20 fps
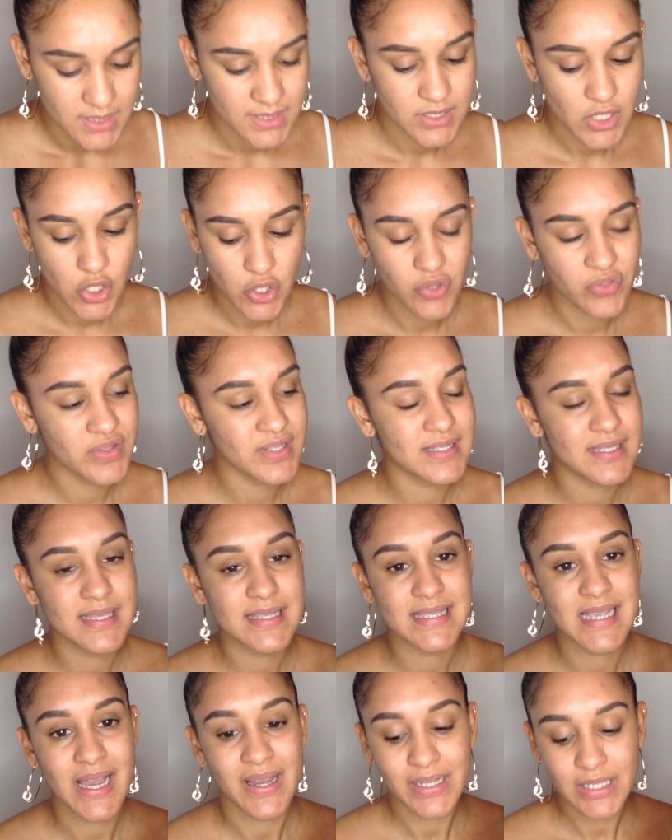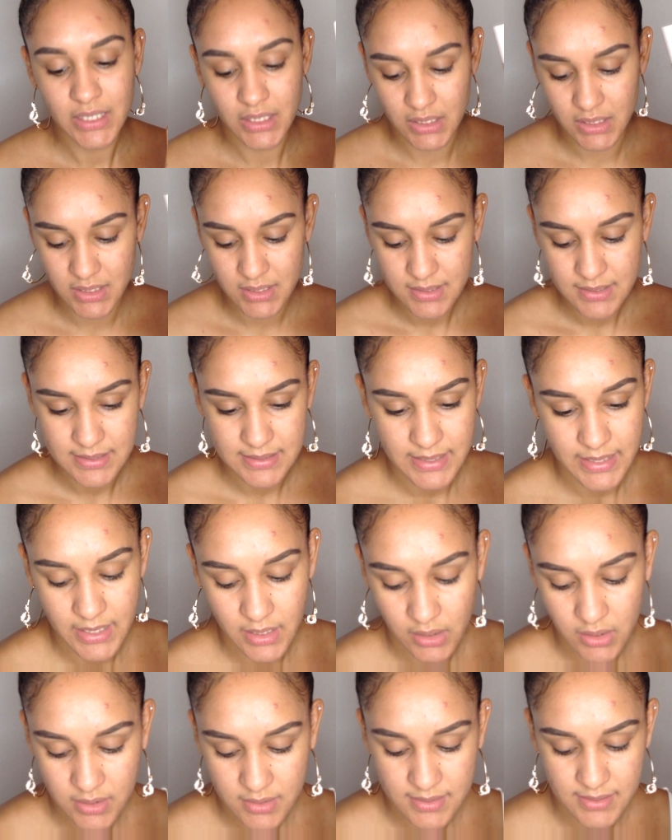So this is how it looks.
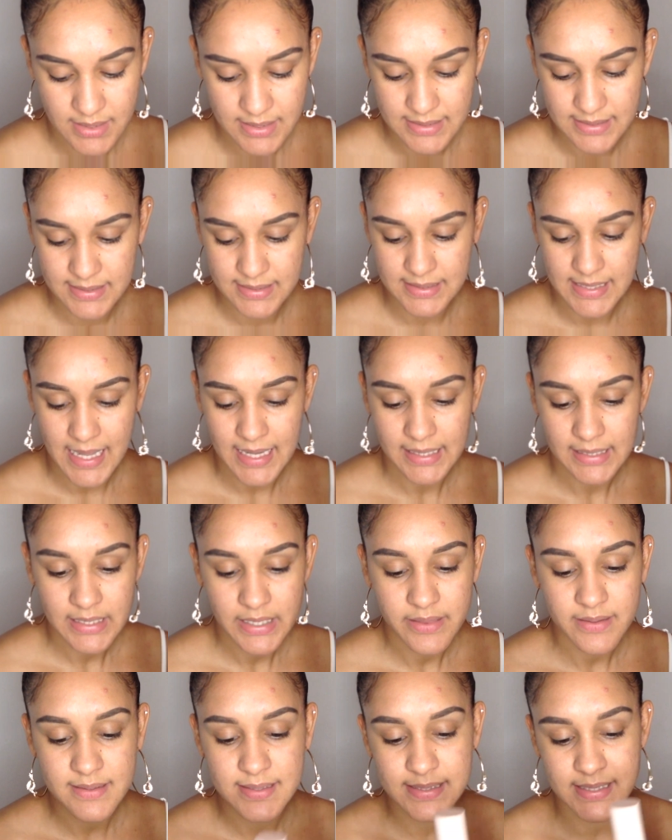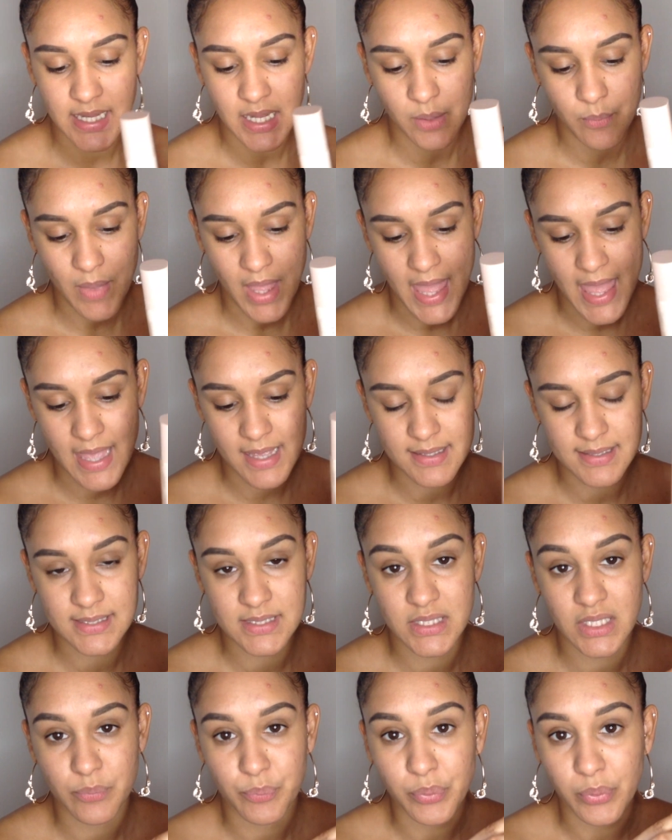It looks exactly the same as
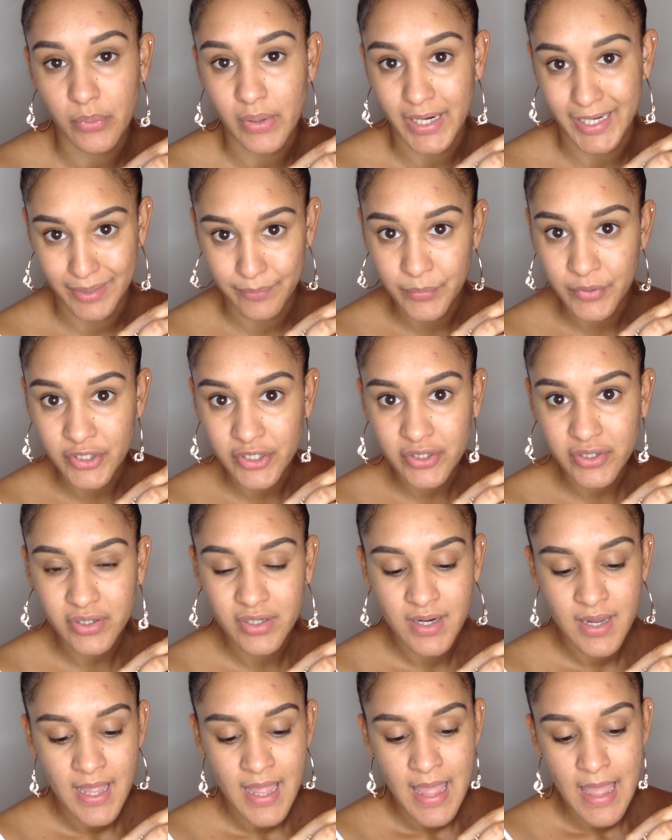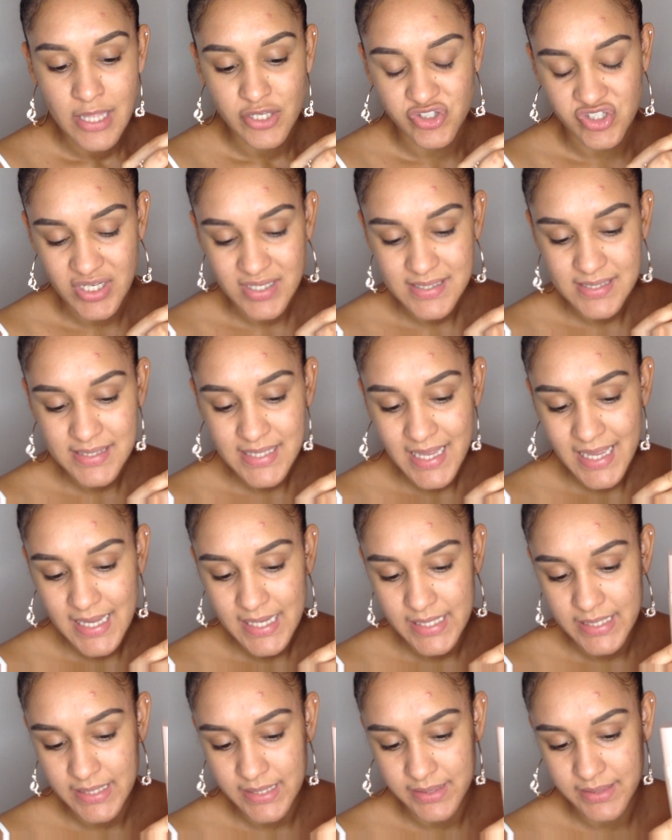the primer, just
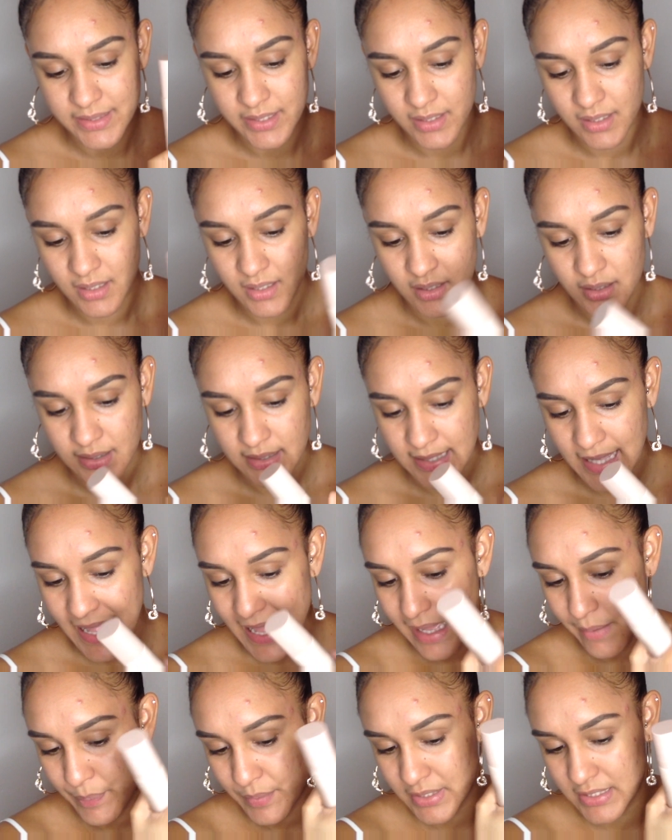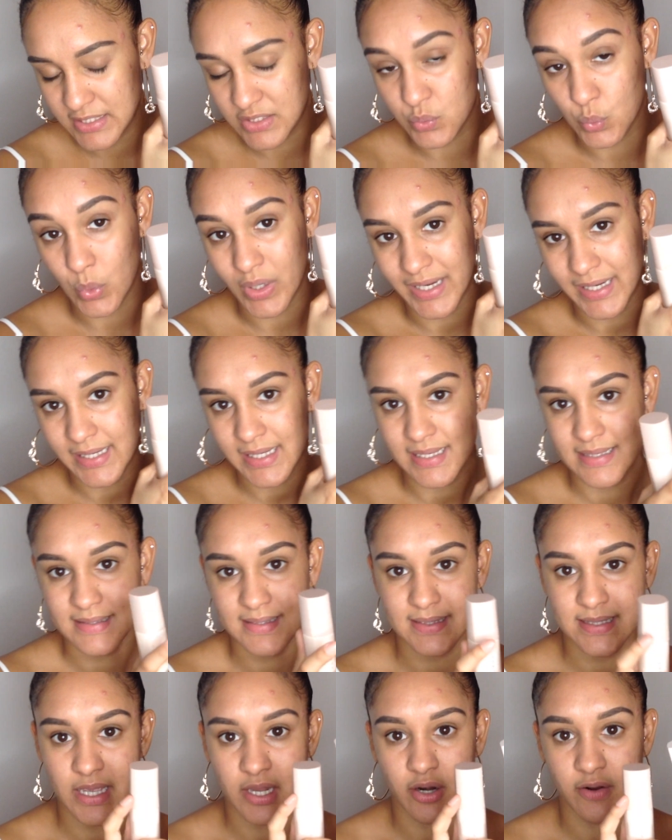that the cap is white
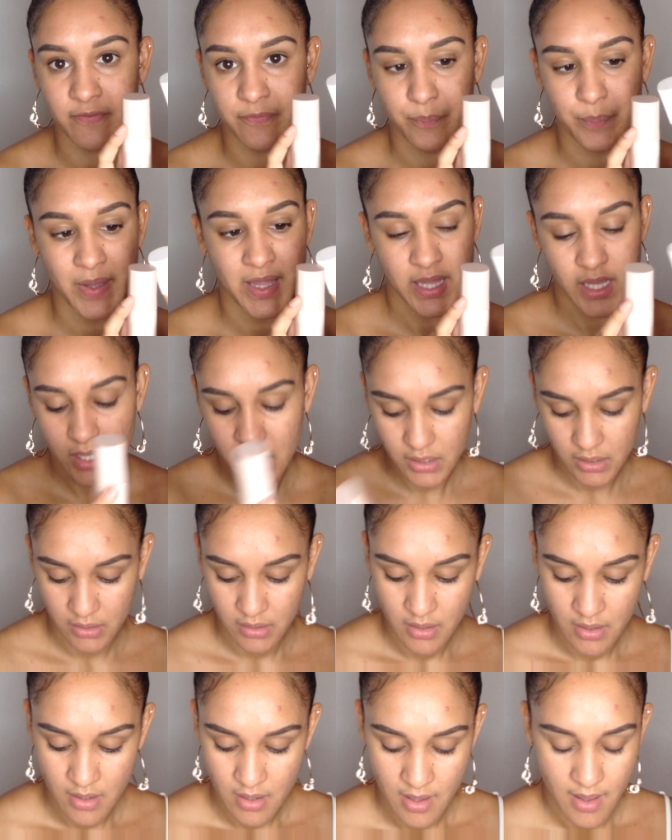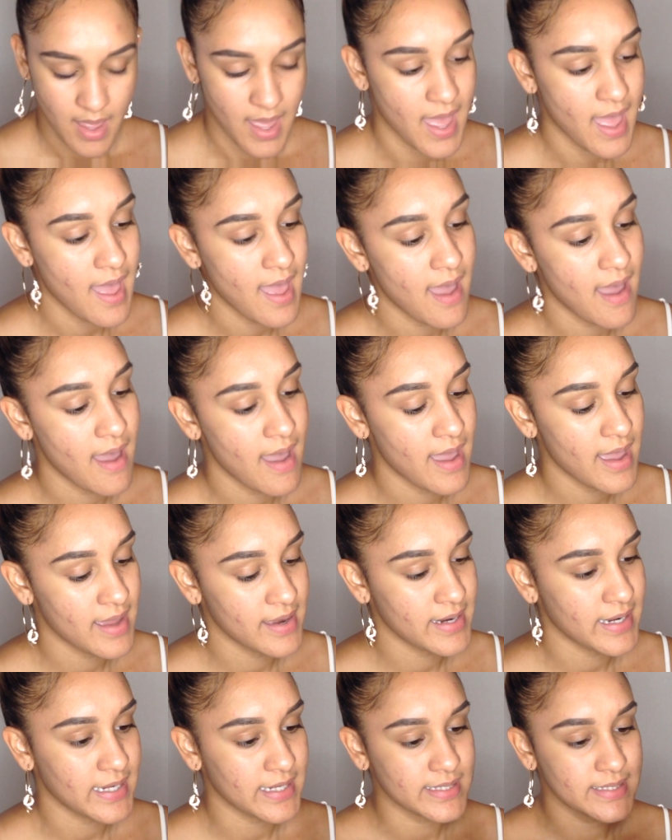instead of pink.
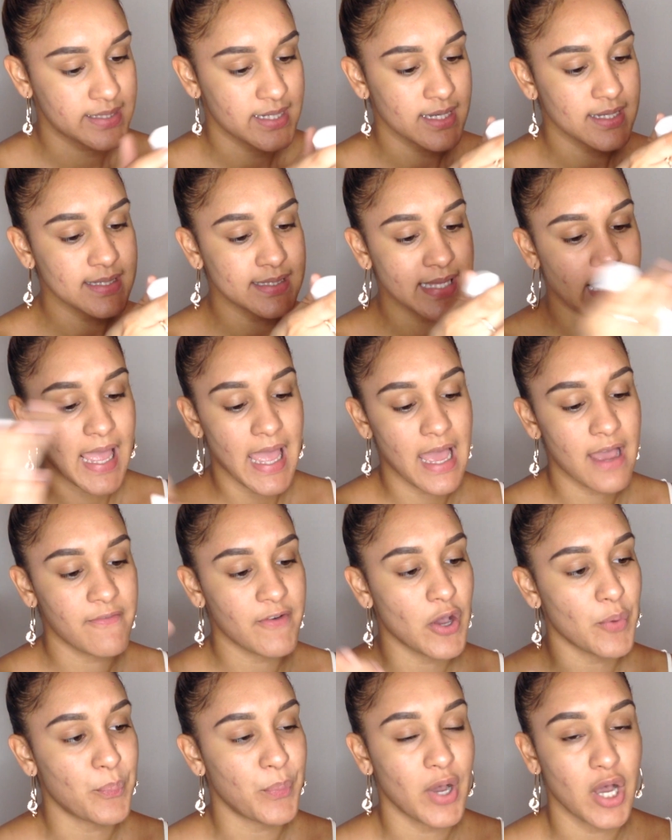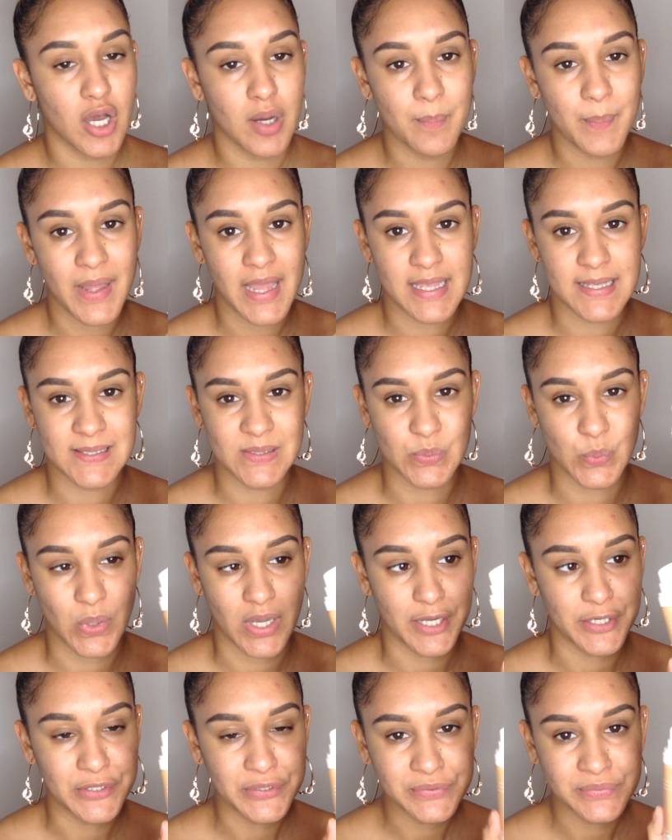And it does have a pump as
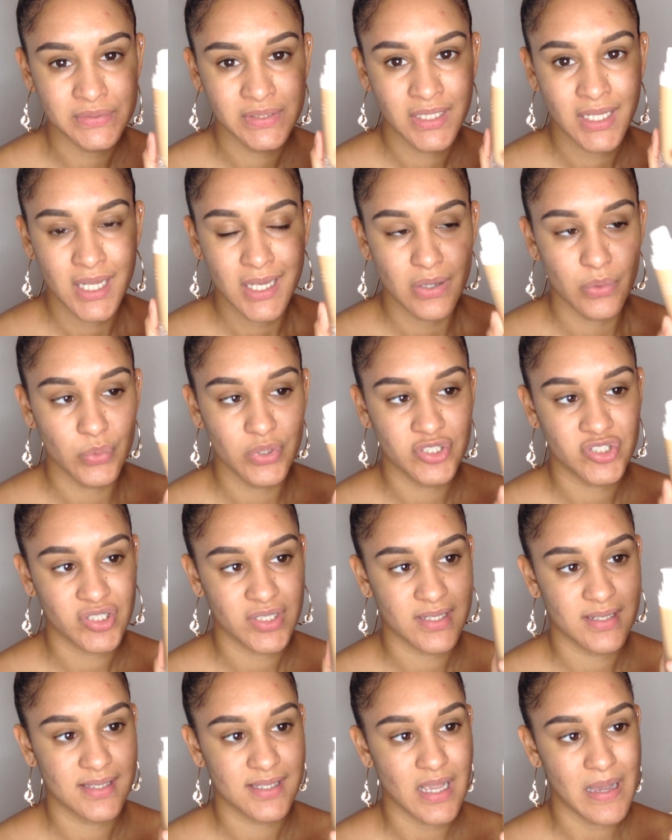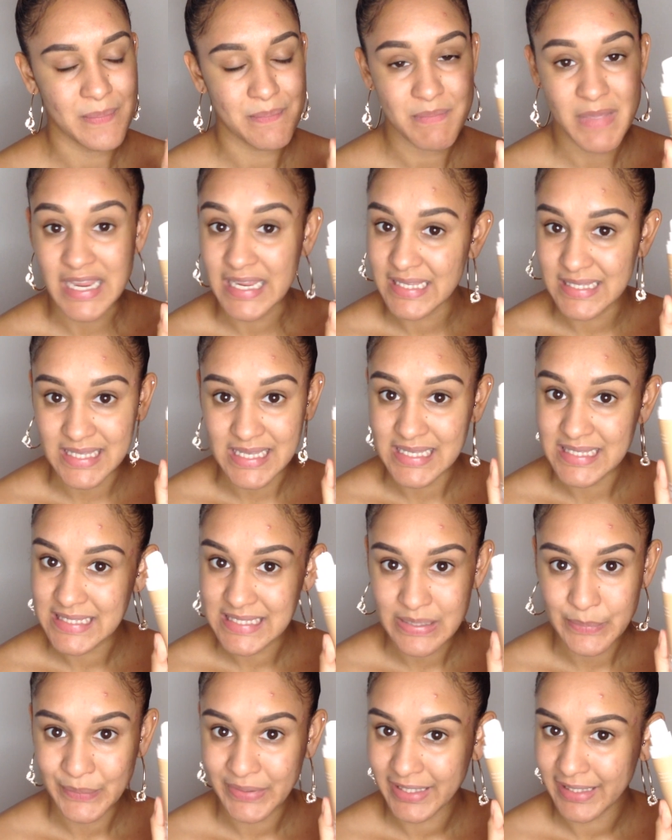well, which is amazing
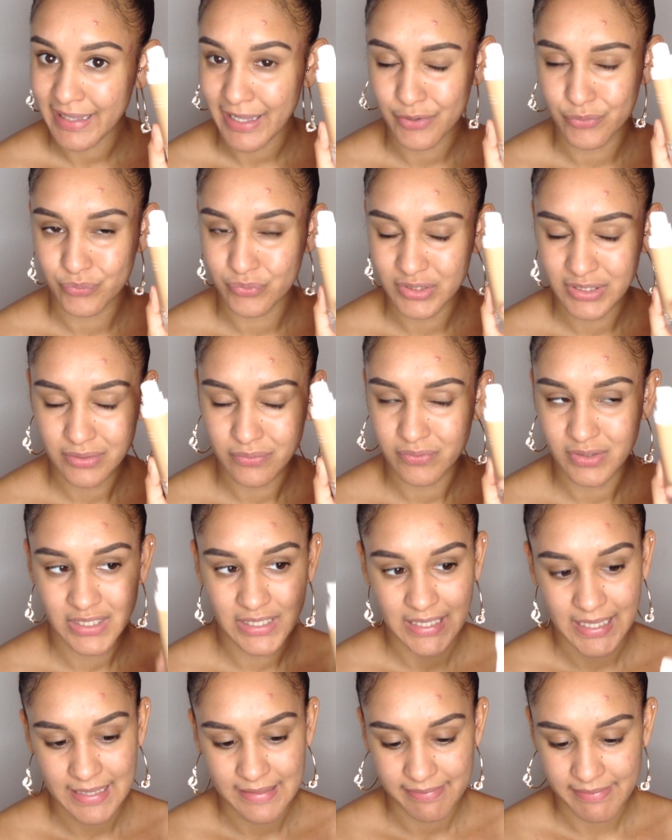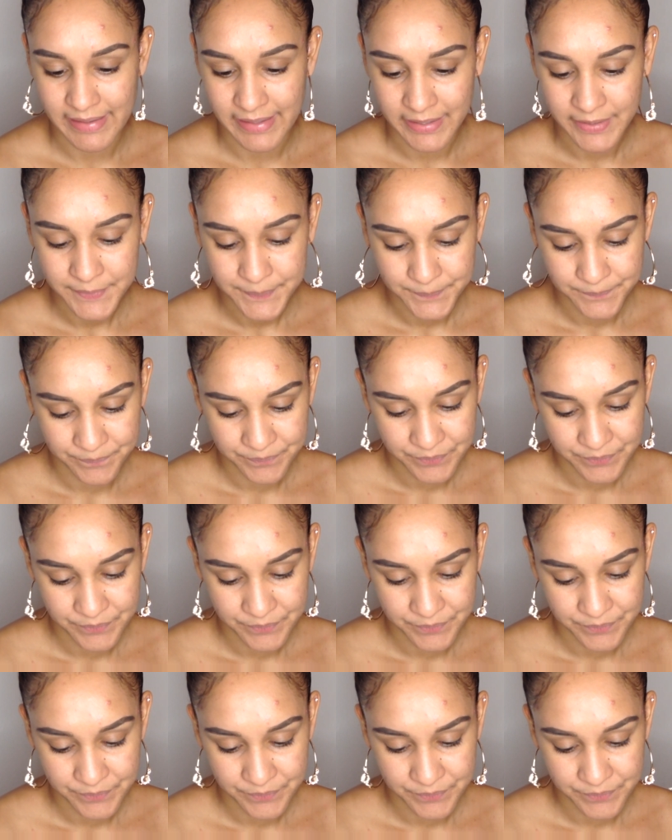to me. I really, really like that.